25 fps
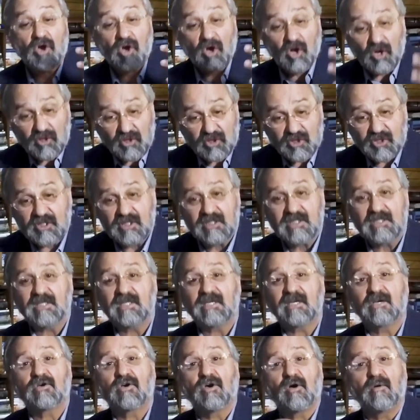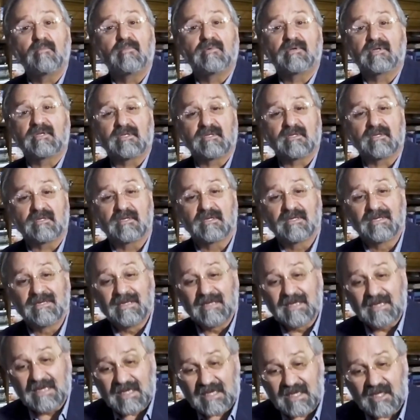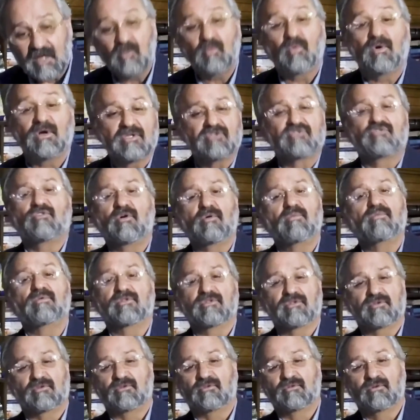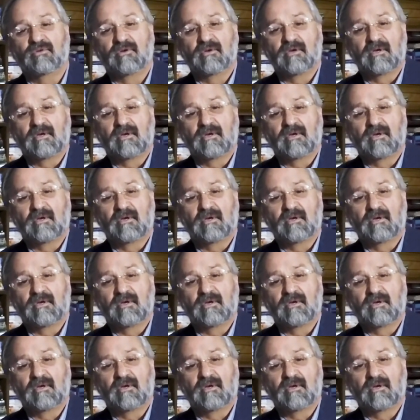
consciously competent in what's wrong with you.